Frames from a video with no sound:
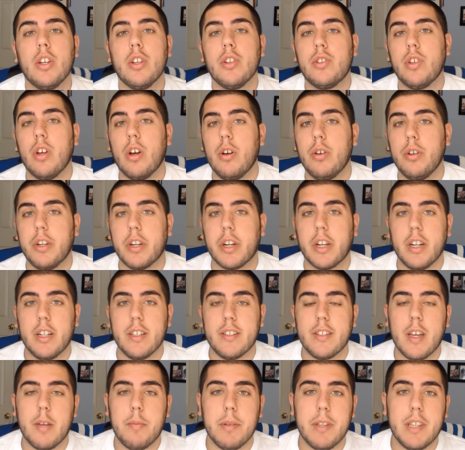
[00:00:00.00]
So you're going
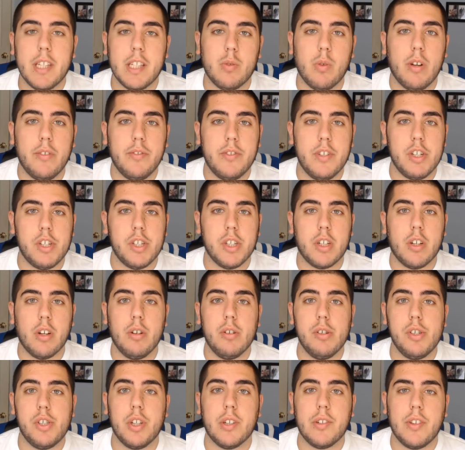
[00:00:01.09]
to type in that 12-digit
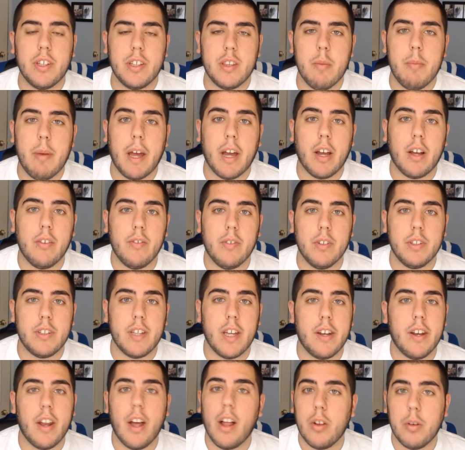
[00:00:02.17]
code just like the back of a
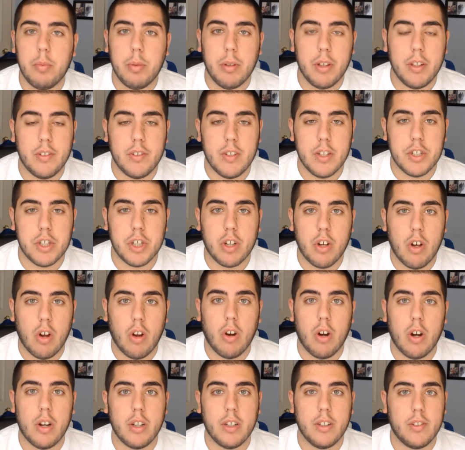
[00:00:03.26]
$10 PlayStation
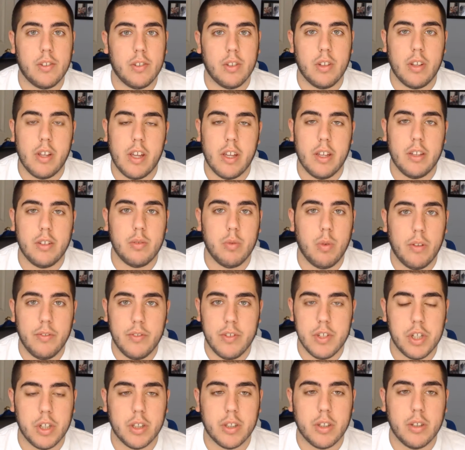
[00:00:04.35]
card. It's a
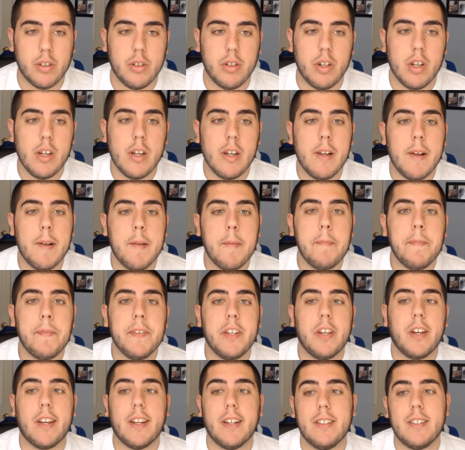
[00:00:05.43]
12-digit code.
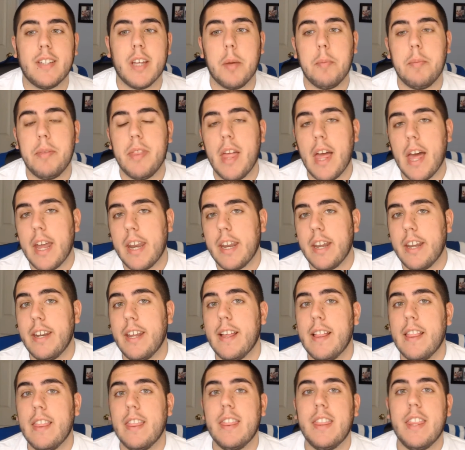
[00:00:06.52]
You're going to type that in,
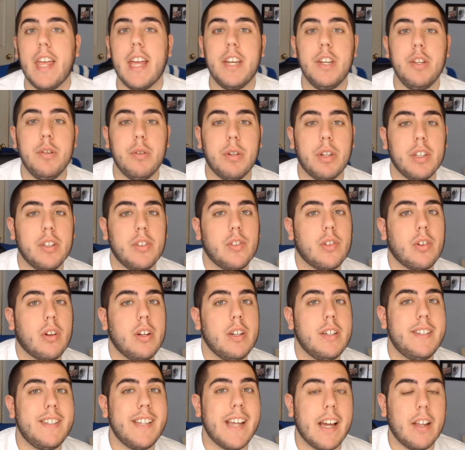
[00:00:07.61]
then you can
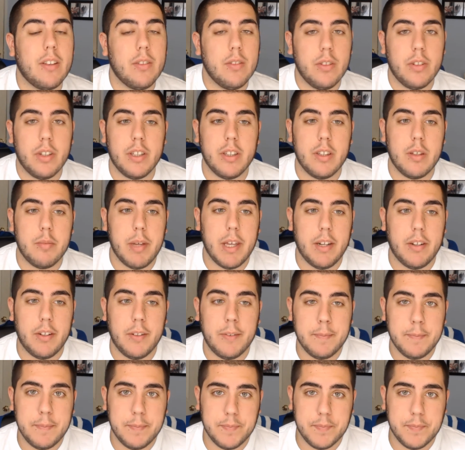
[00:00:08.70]
start downloading the beta.